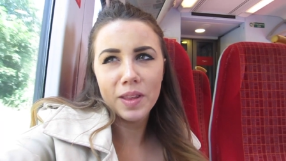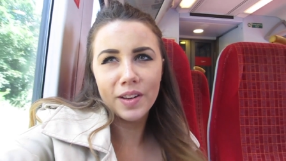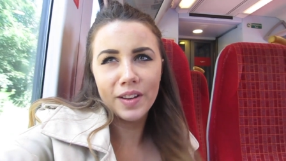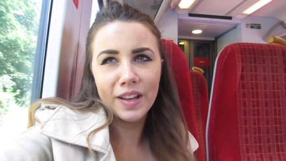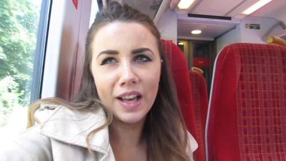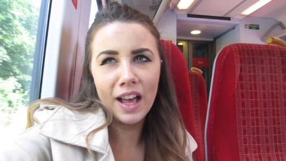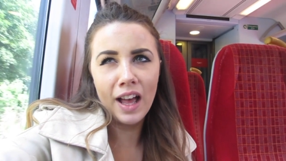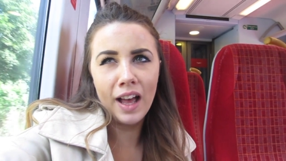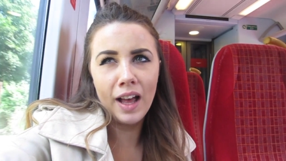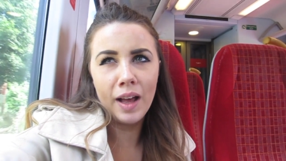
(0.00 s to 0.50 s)
then I
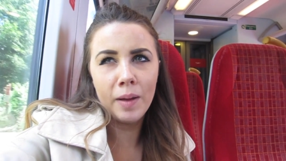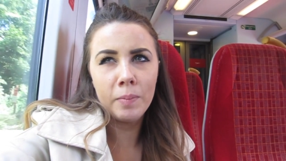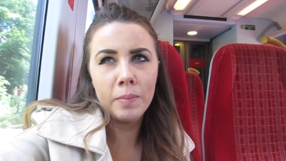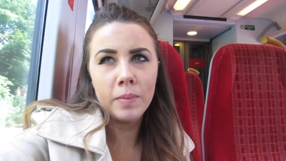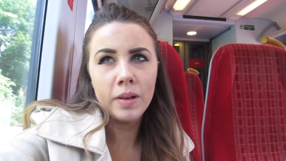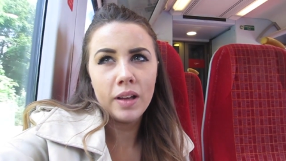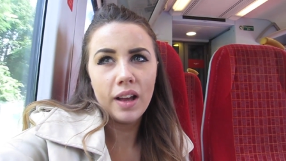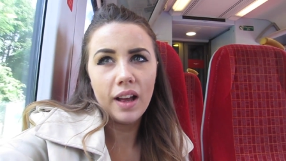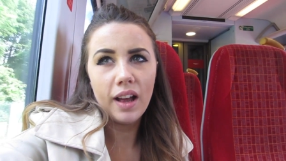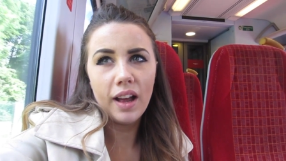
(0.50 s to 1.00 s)
am,
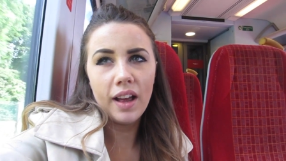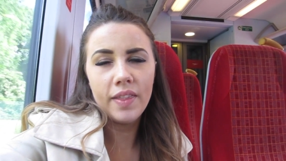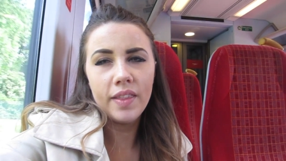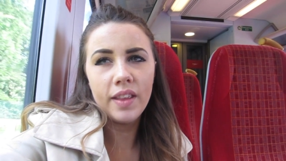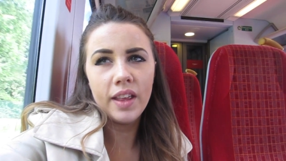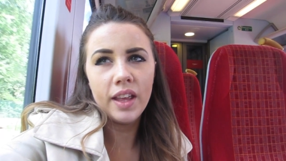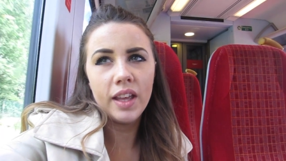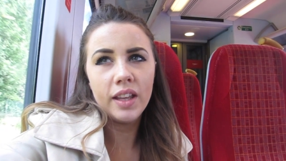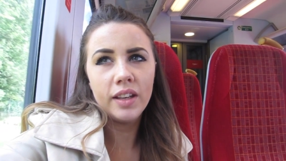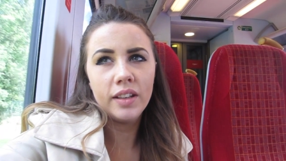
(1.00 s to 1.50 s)
and
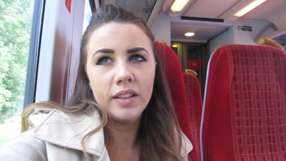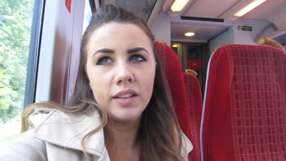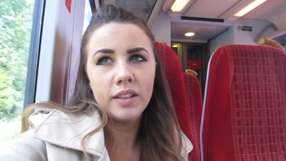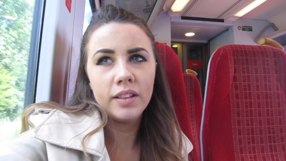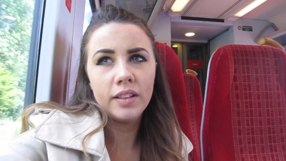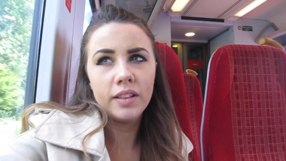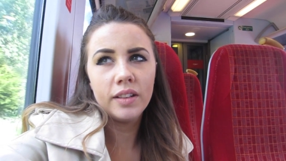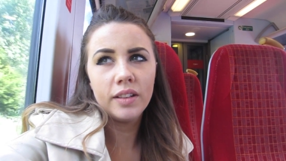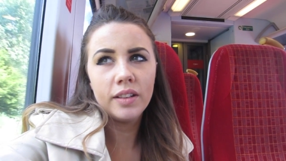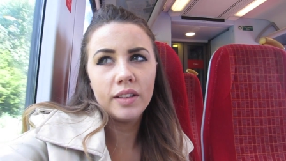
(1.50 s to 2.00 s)
then
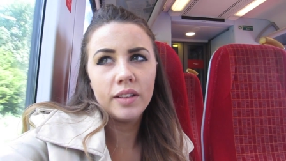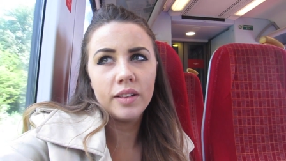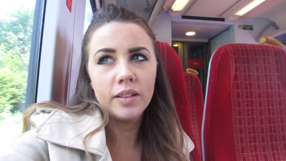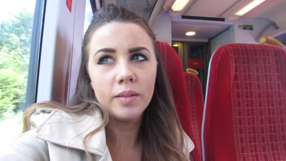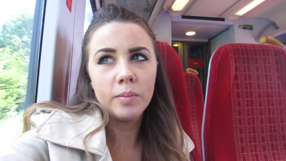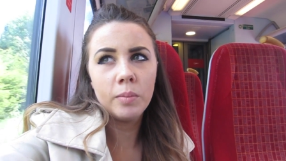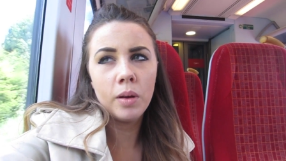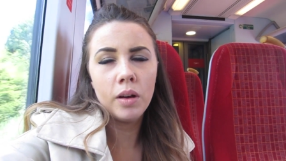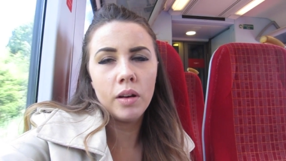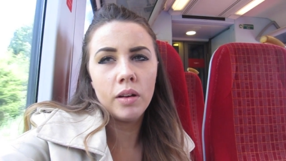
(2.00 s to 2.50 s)

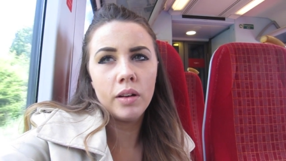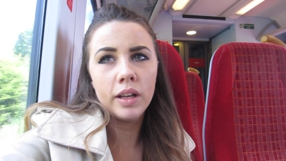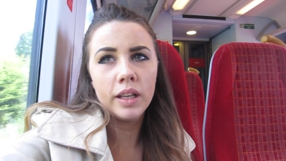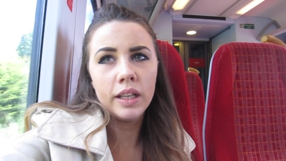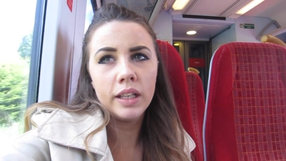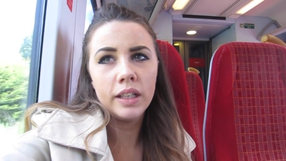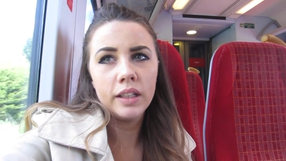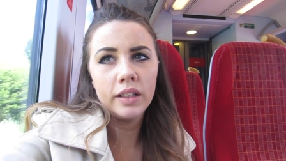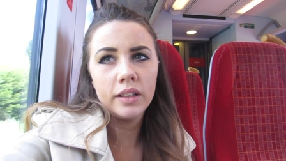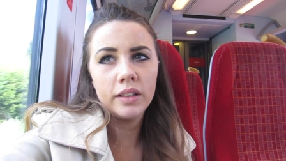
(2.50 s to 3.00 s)

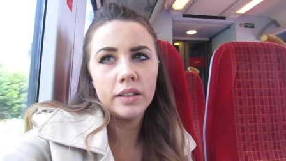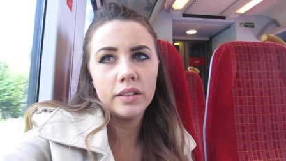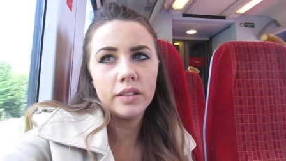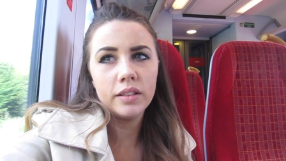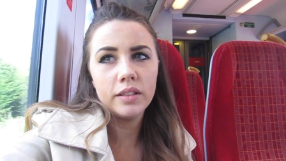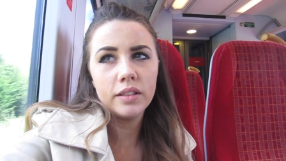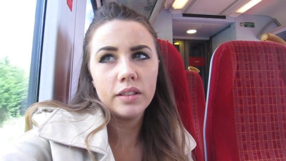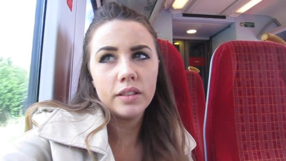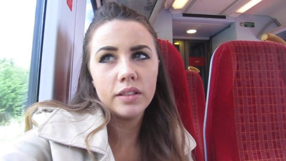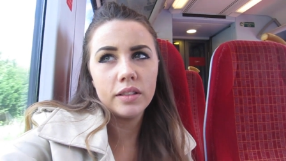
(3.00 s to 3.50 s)
my
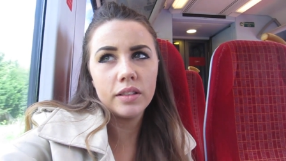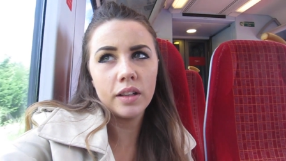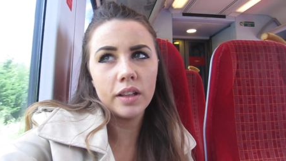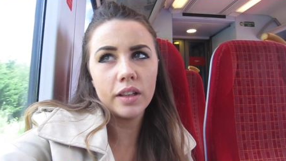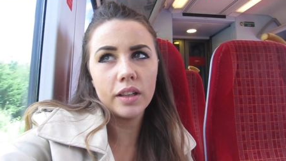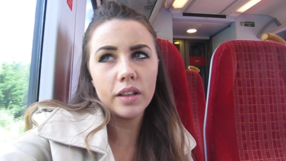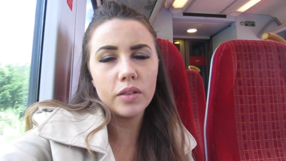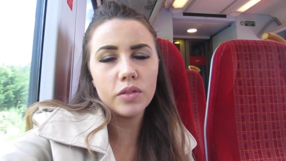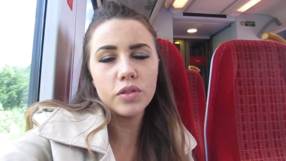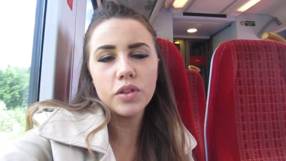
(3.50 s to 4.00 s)

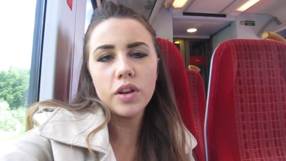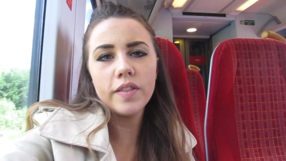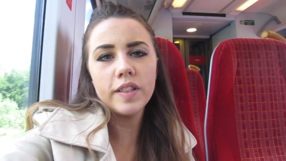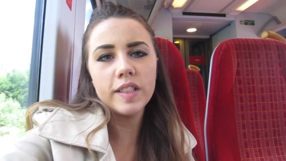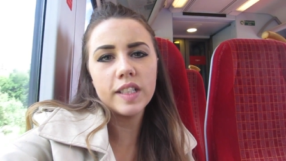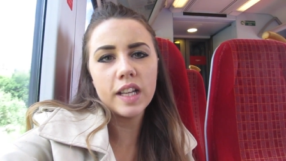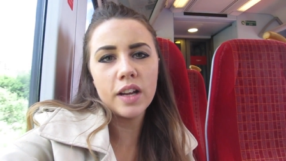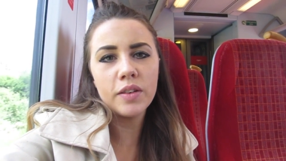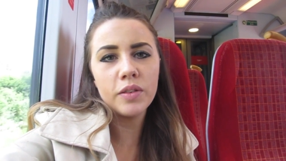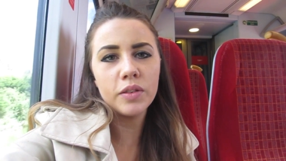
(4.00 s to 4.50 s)
like driving
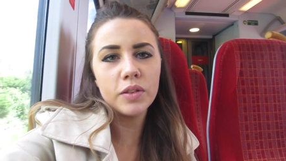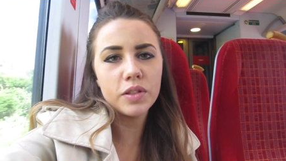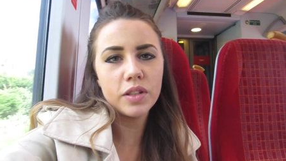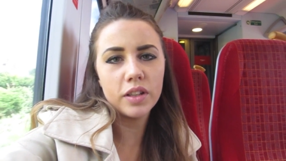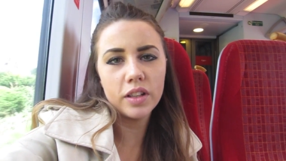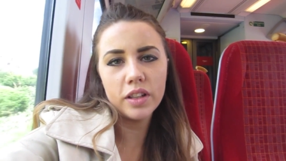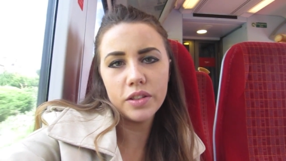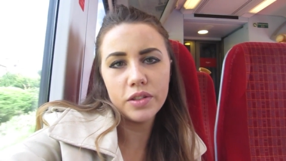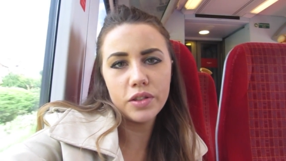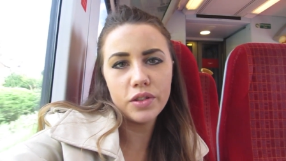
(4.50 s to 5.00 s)
down I got
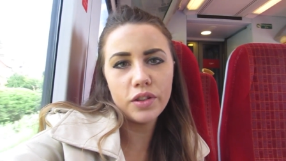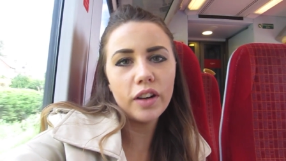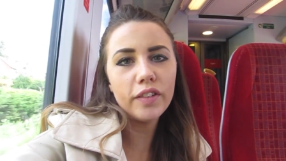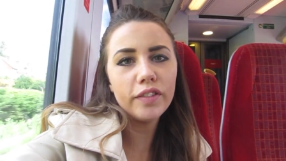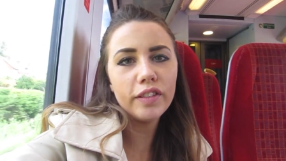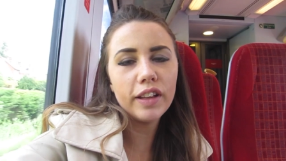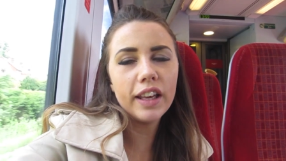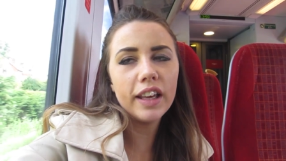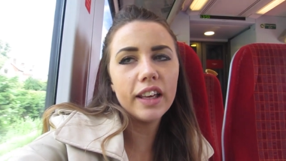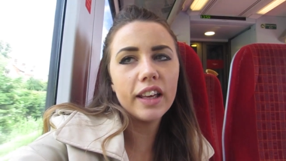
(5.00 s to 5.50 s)
stuck in loads of
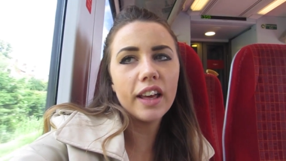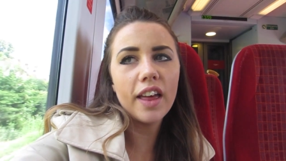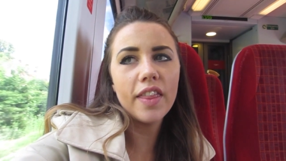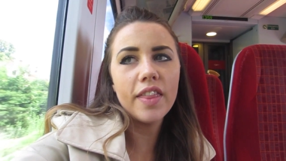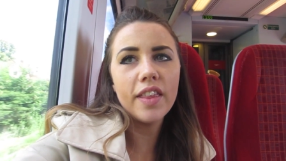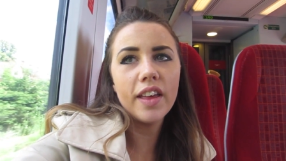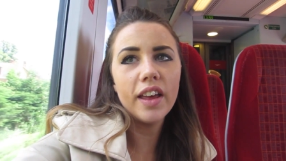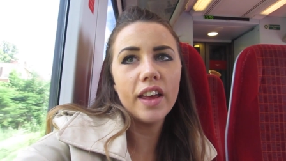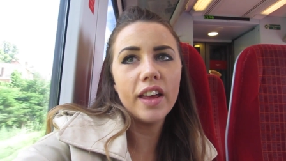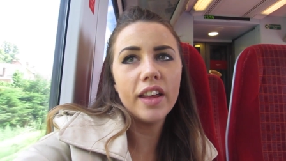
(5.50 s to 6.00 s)
traffic, and
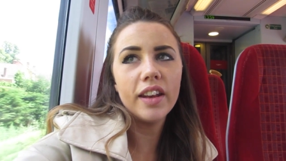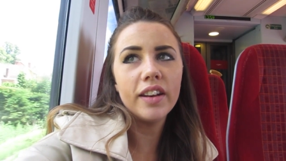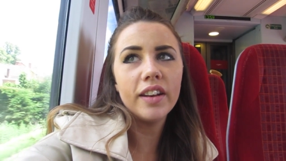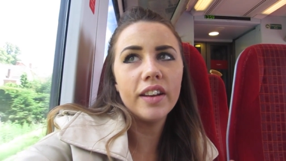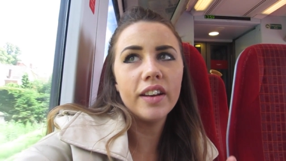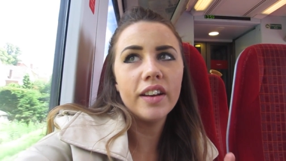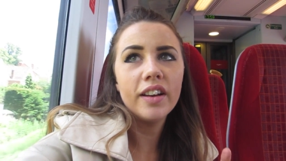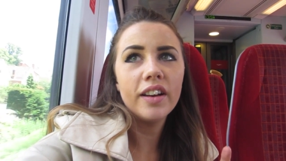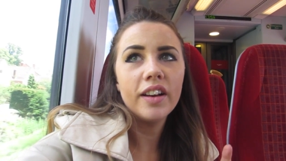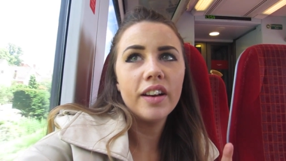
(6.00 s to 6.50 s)
then
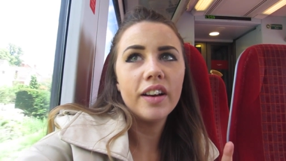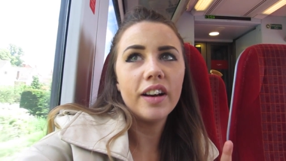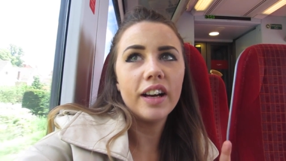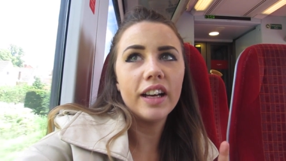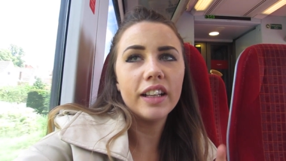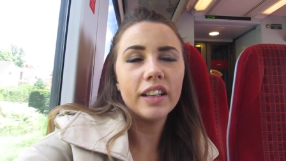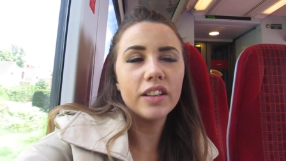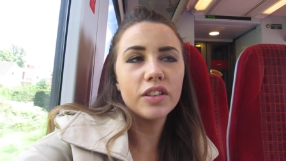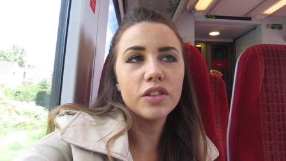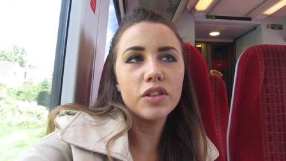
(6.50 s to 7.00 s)
I
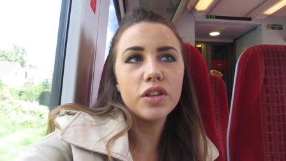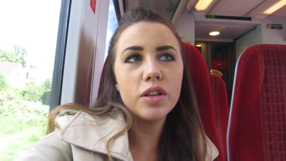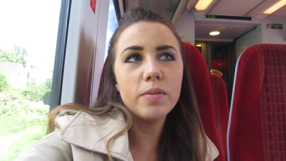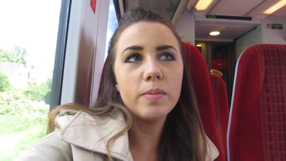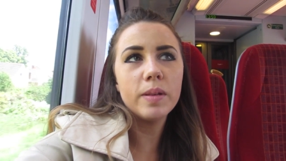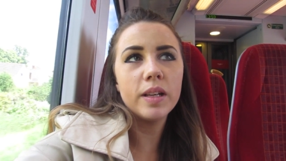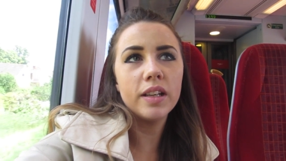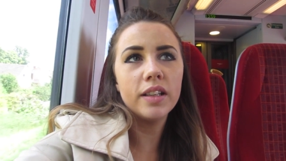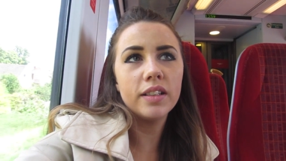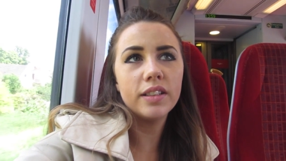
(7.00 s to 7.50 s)
had like two
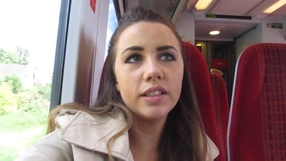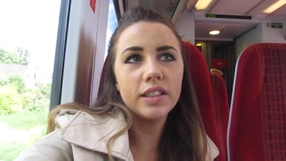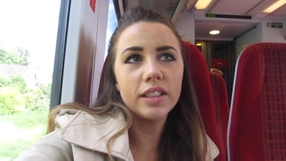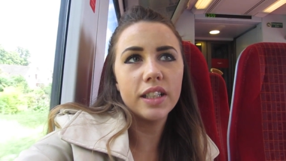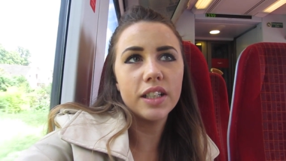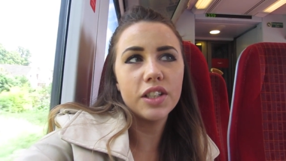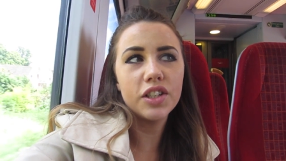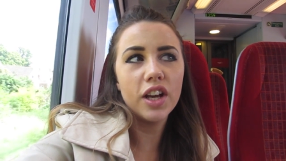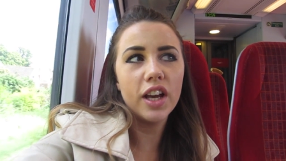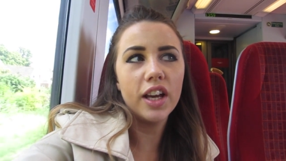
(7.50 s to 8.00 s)
minutes to
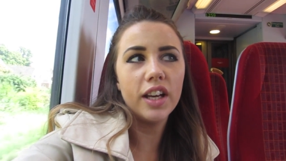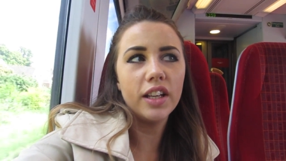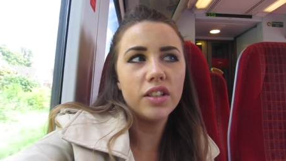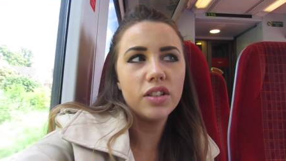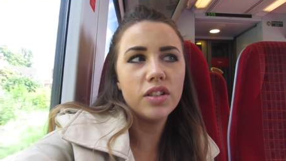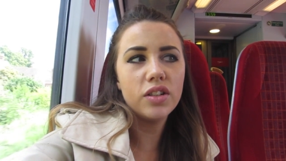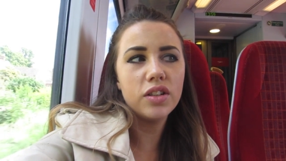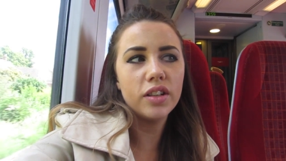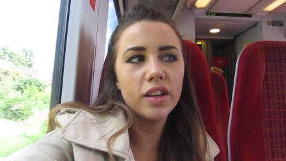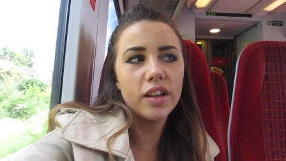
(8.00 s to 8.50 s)
get
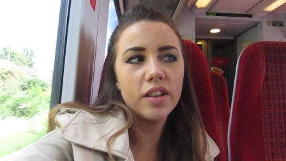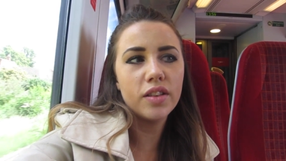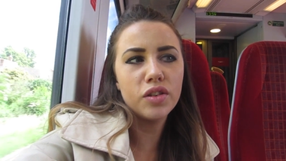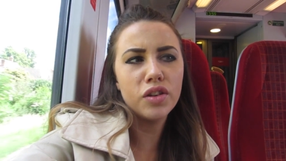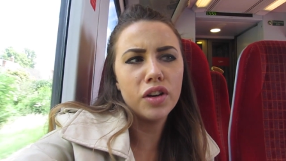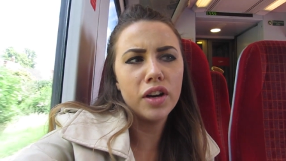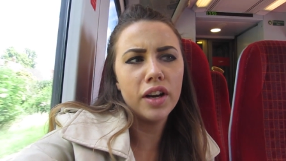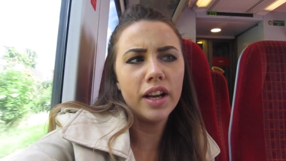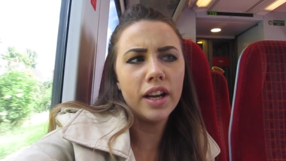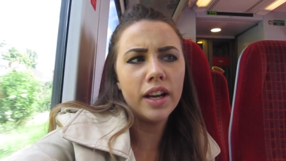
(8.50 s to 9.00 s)
changed to get the
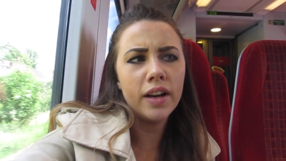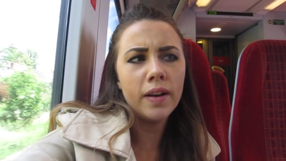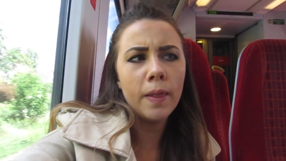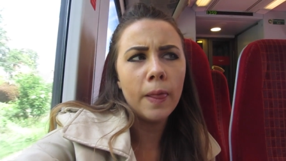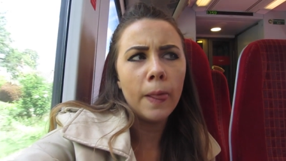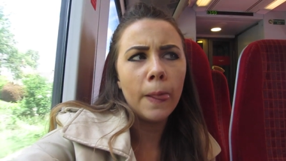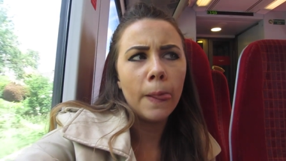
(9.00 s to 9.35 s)
train,